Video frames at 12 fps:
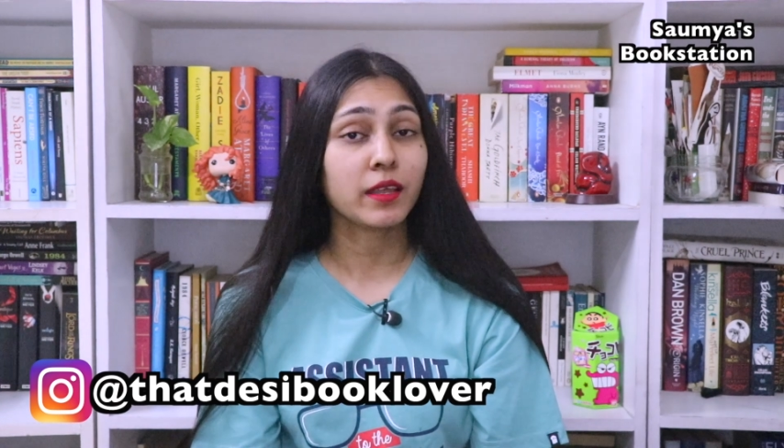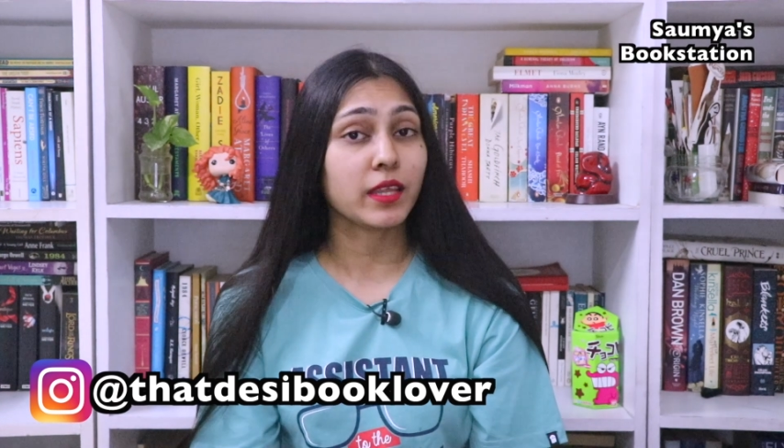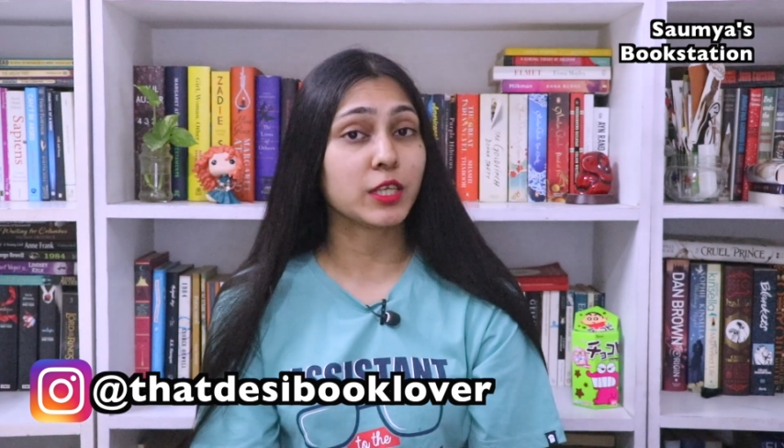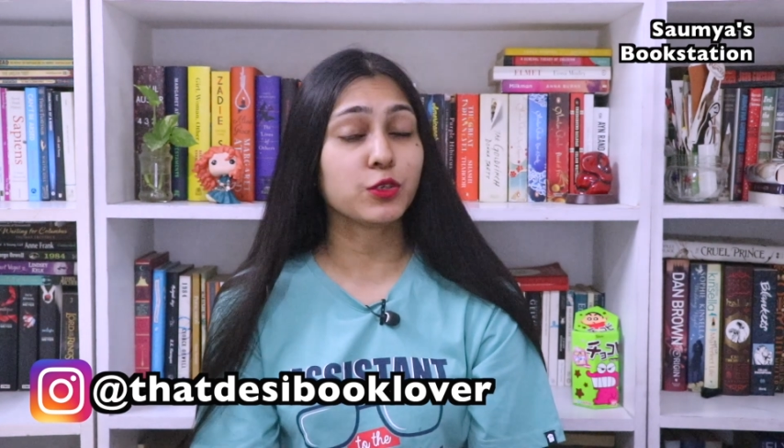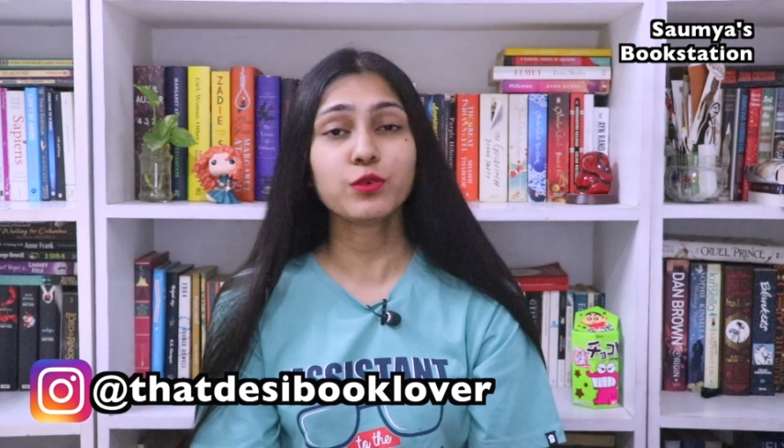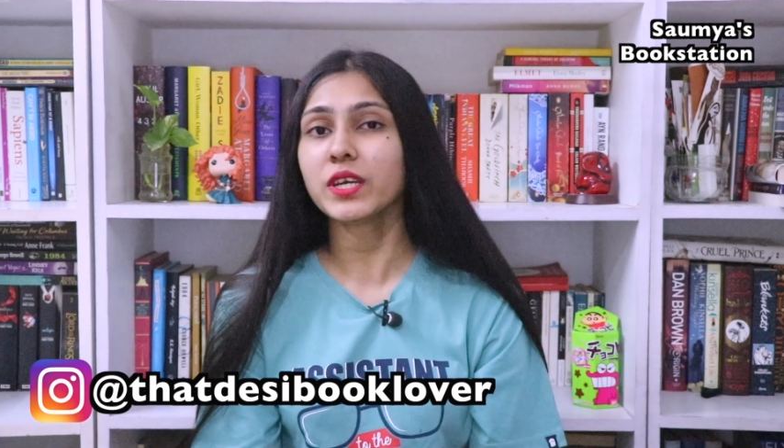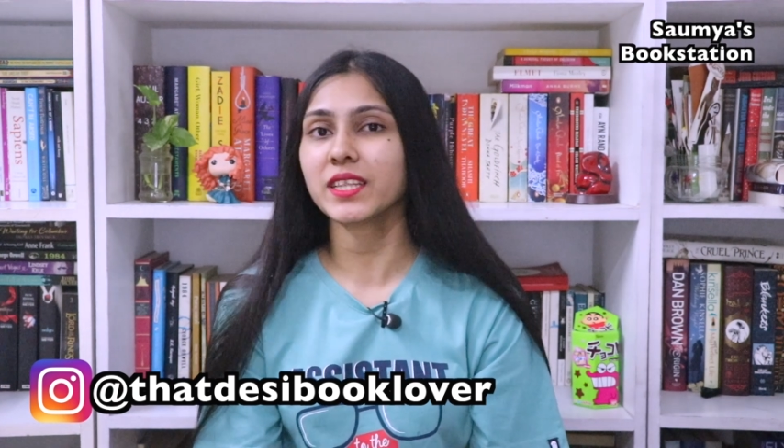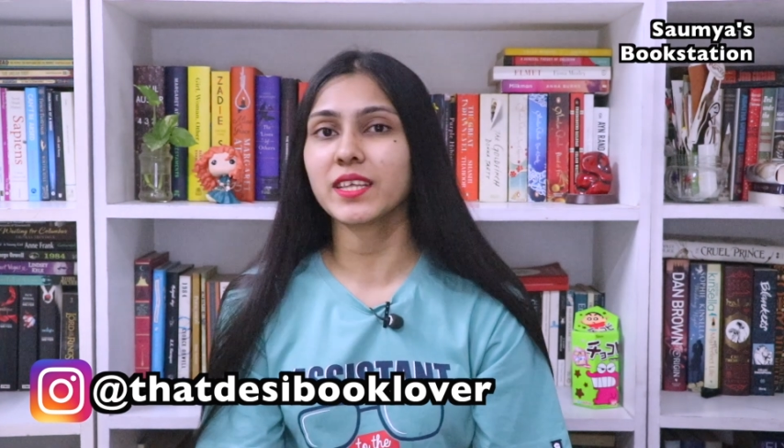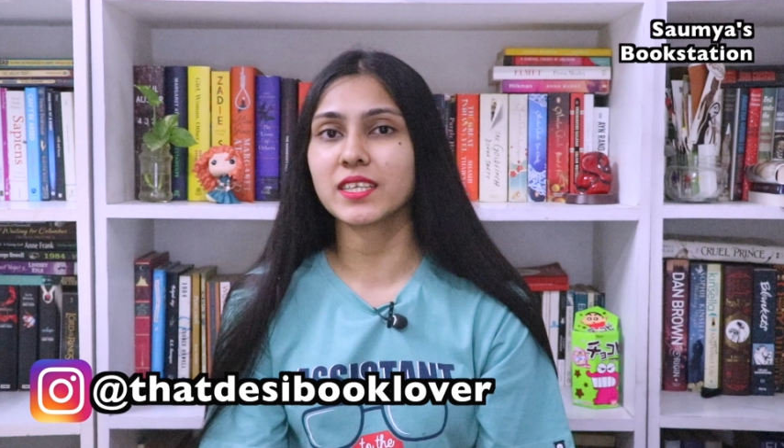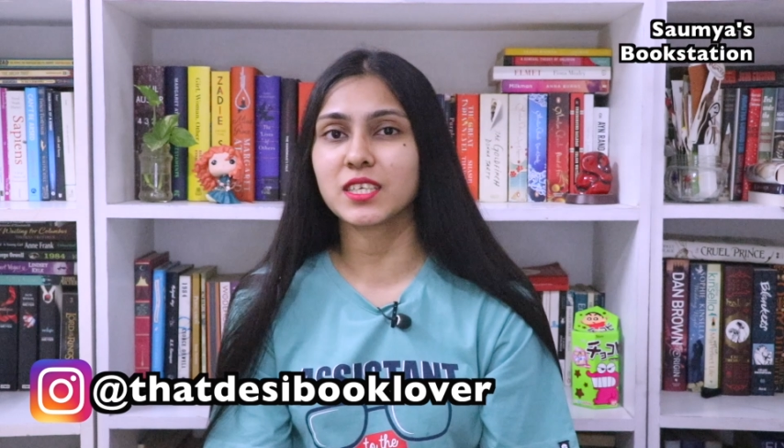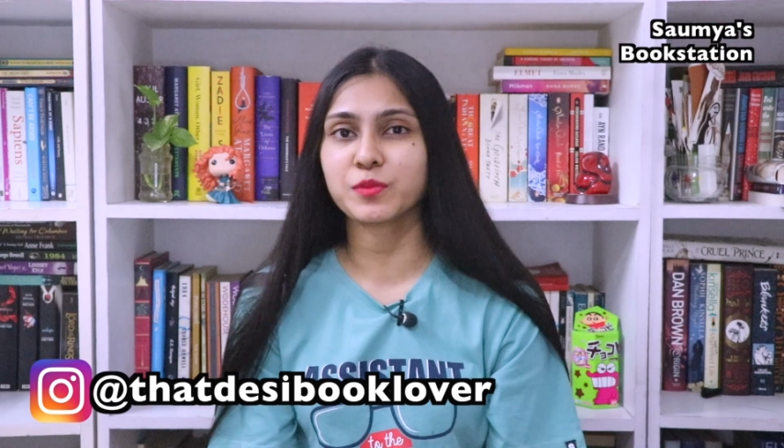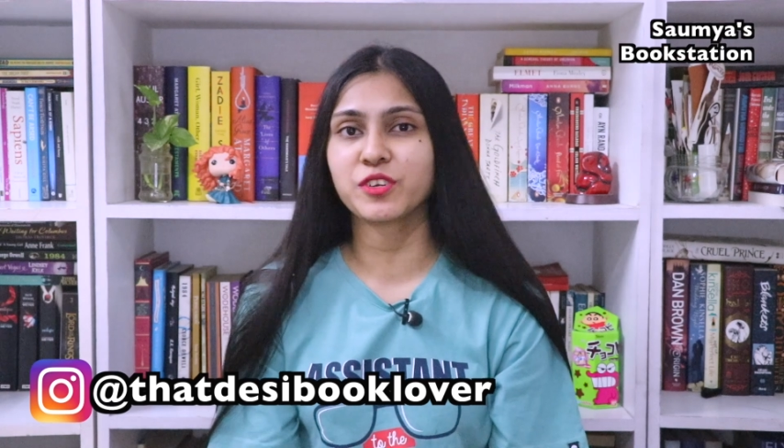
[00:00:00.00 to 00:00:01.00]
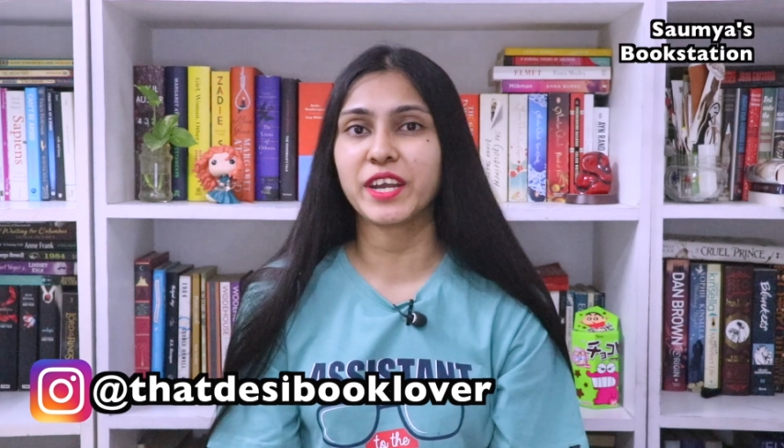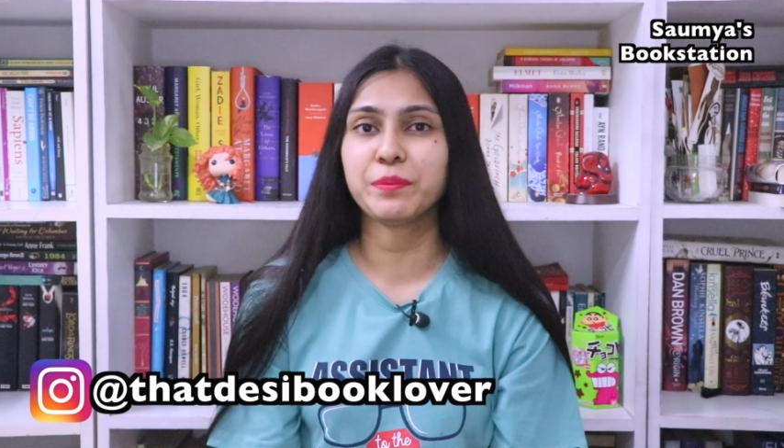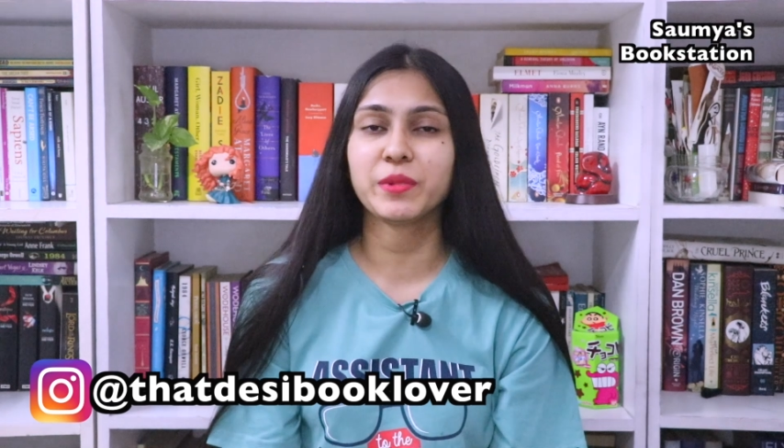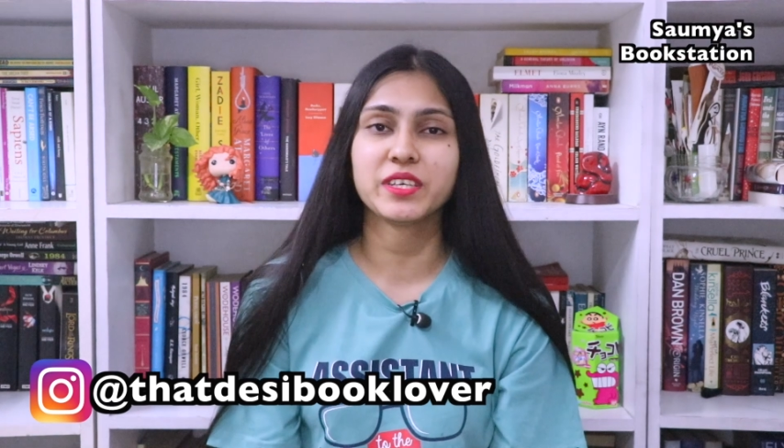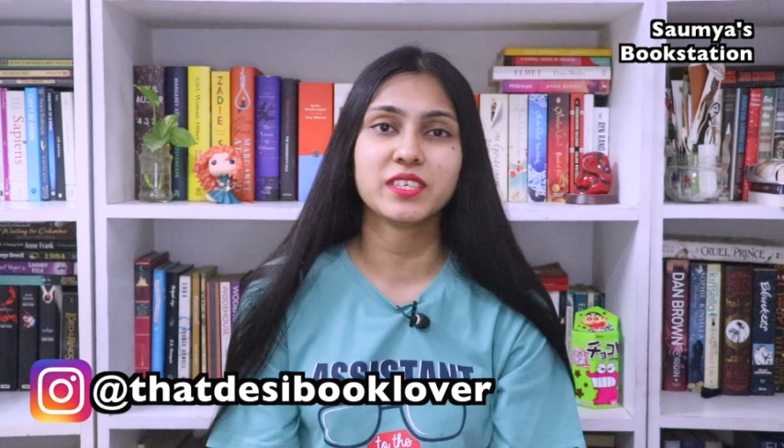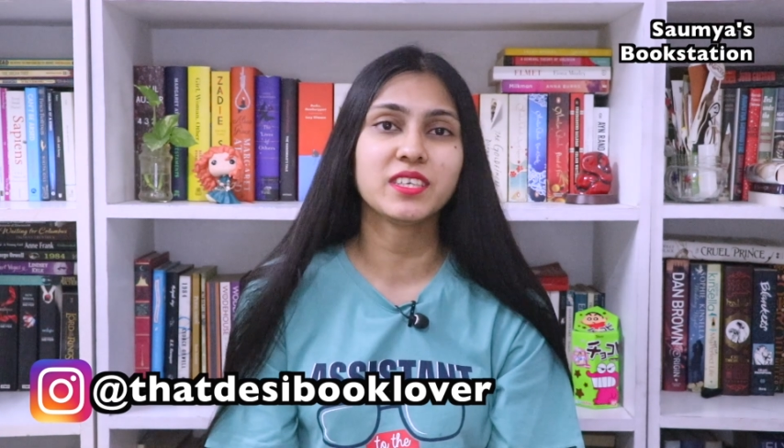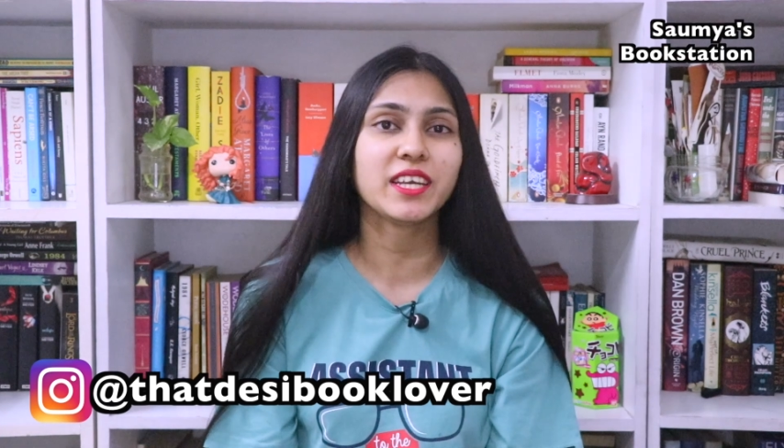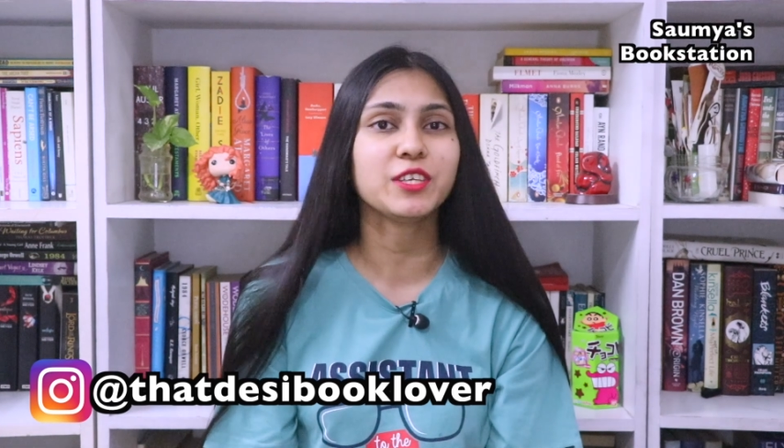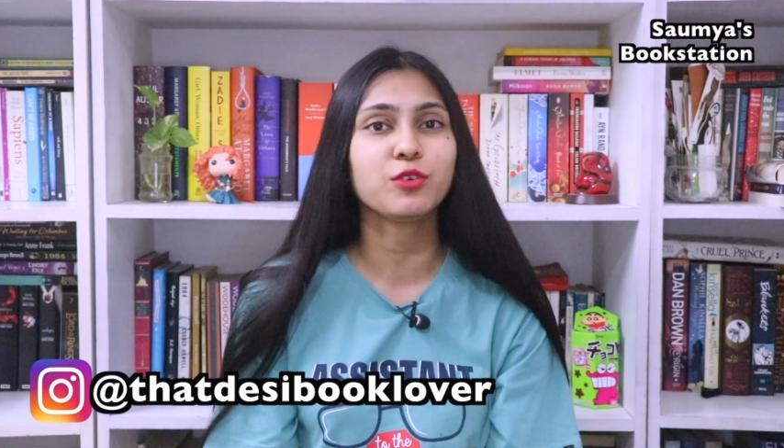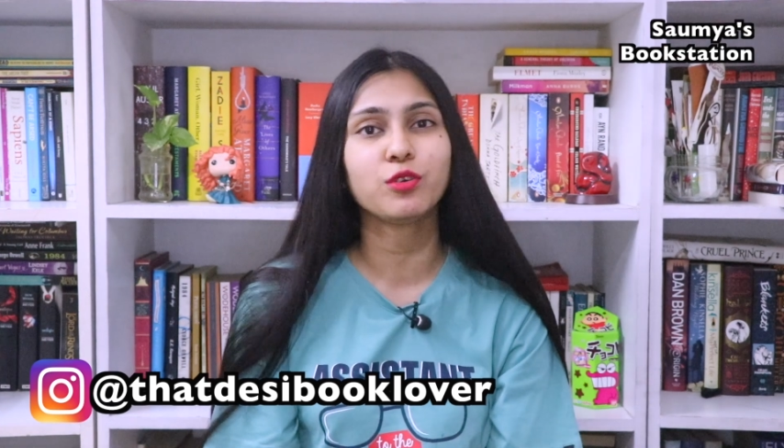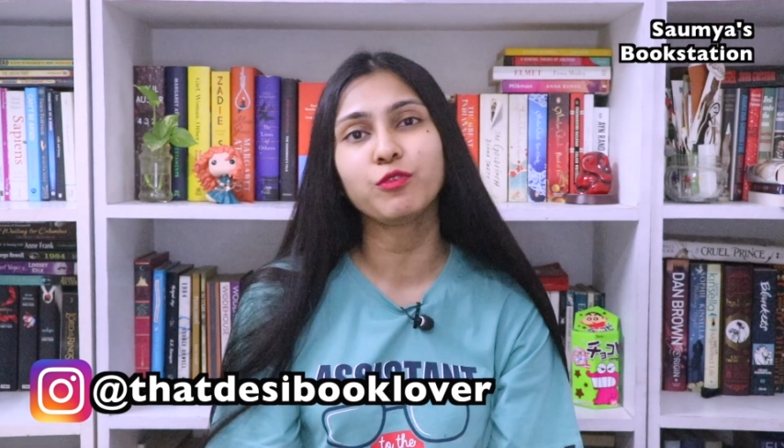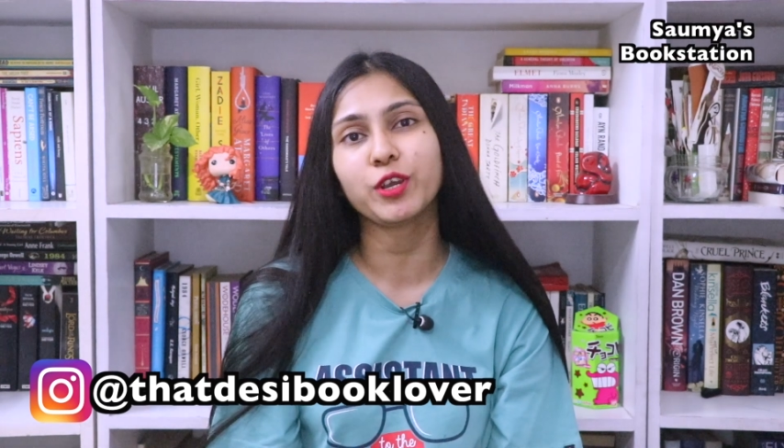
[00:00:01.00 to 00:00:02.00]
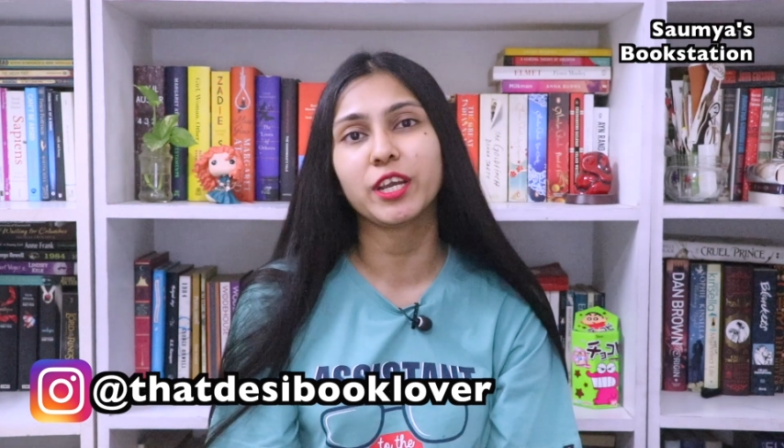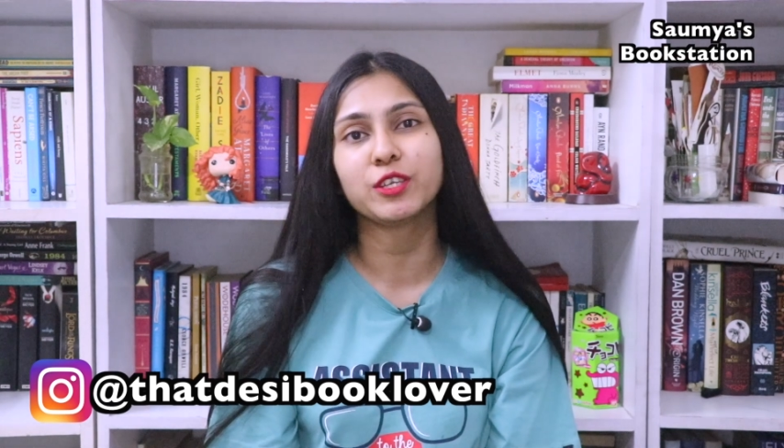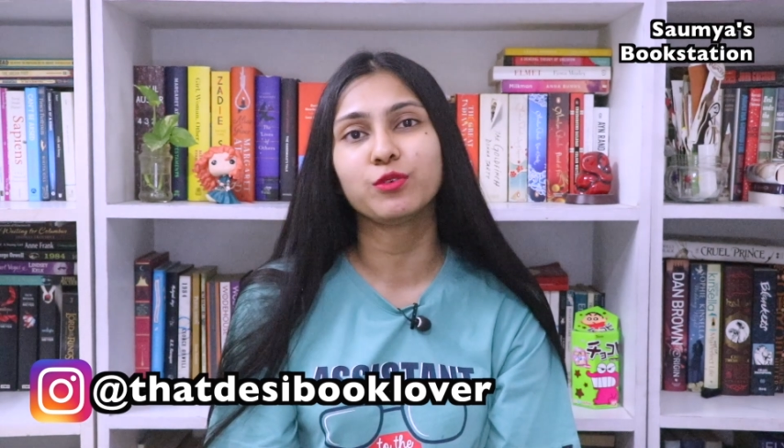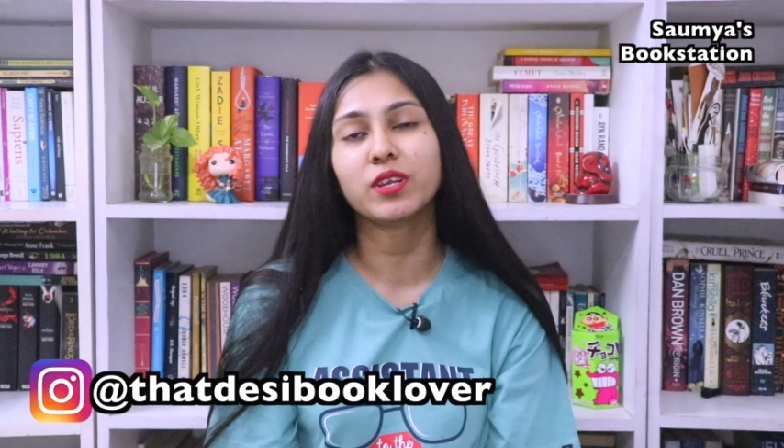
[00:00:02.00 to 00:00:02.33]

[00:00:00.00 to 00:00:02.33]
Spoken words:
then do hit that subscribe button and don't forget